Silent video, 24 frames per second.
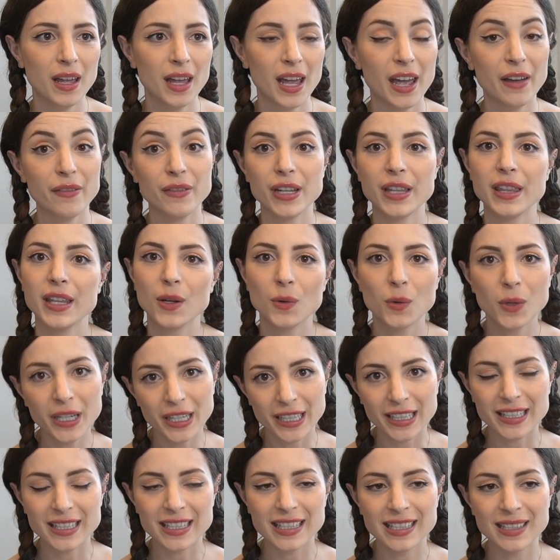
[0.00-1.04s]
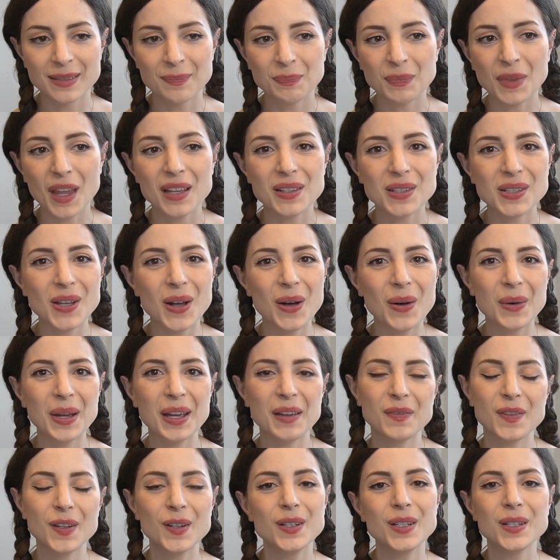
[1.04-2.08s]
everything works. So
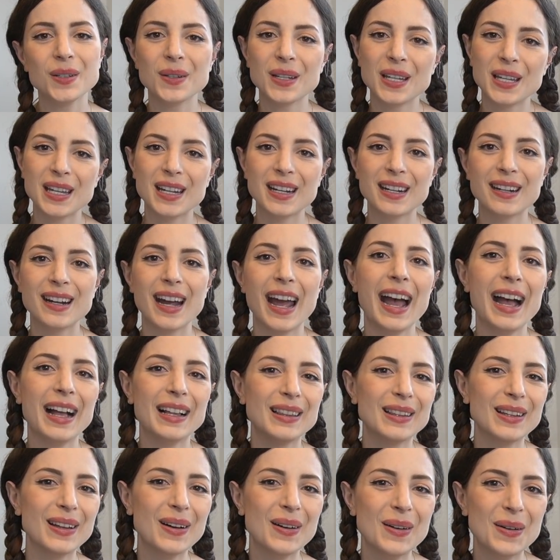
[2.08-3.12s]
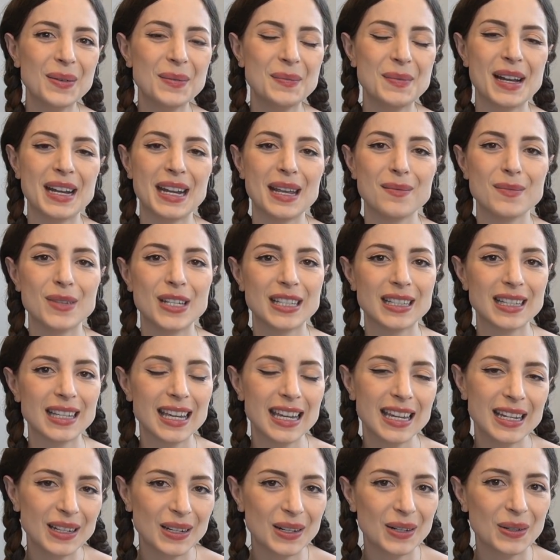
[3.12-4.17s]
if you're new here, hello, my name is
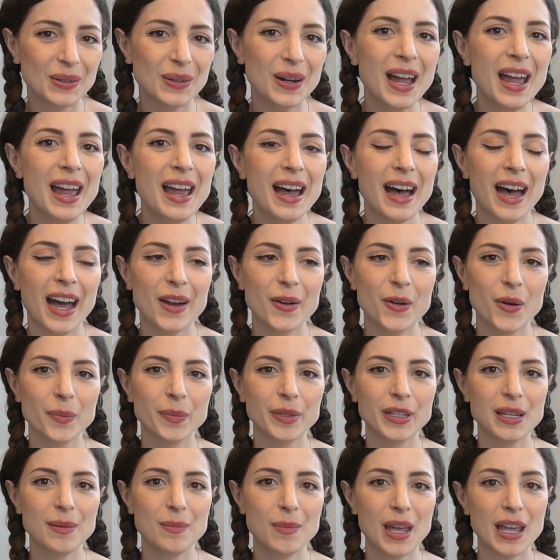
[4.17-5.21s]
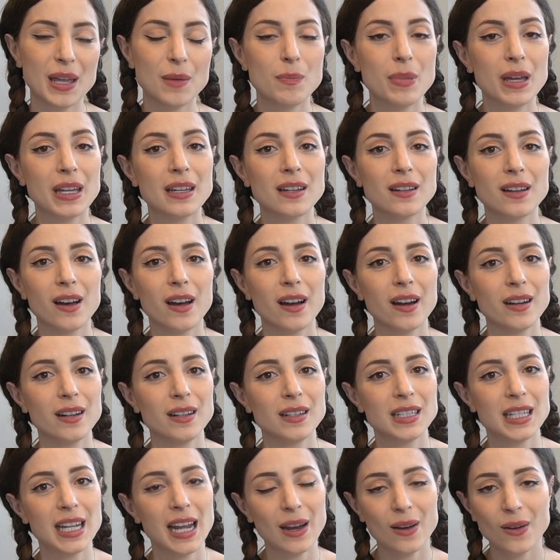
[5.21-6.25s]
Kino. I normally make pick a
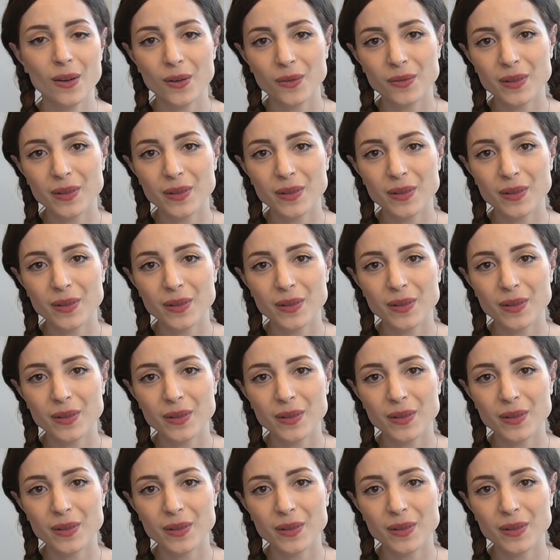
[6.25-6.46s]
card tarot